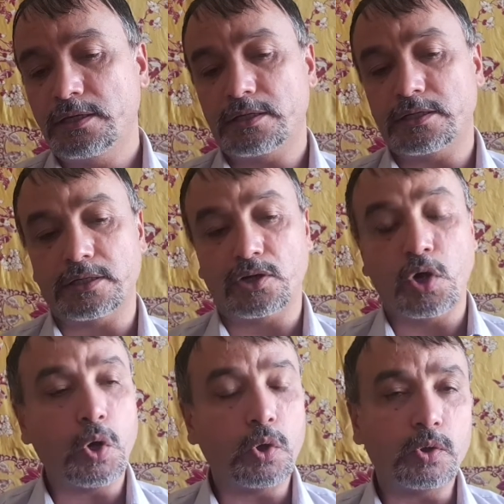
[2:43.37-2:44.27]

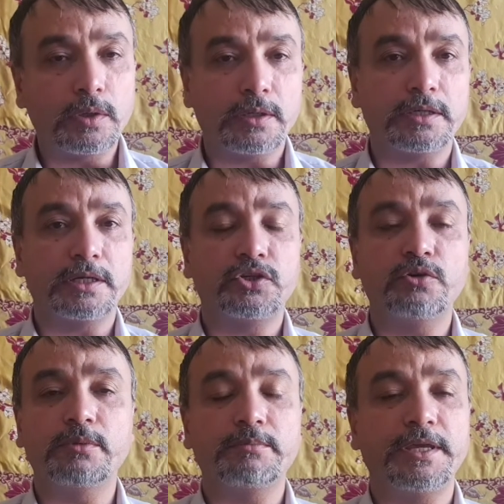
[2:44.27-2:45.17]
whole
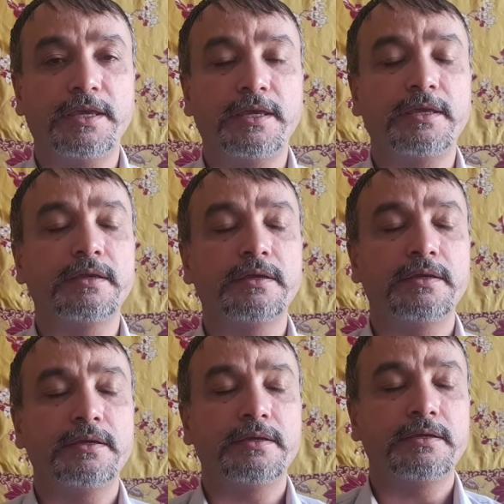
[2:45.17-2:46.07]
human being.
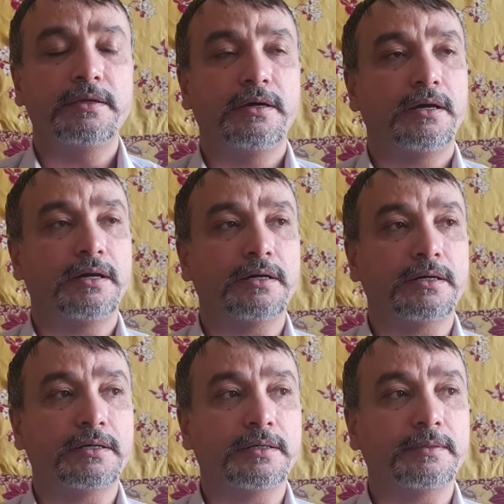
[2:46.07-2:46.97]

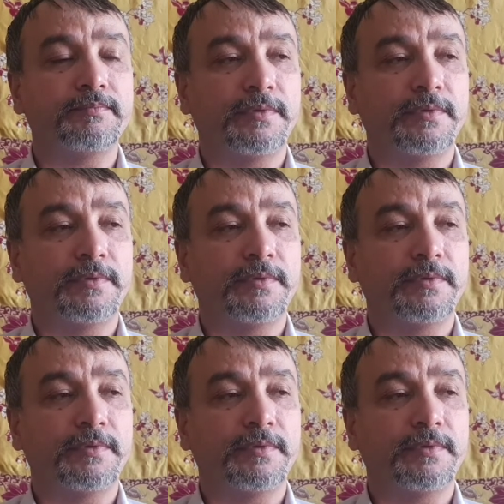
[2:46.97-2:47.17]
The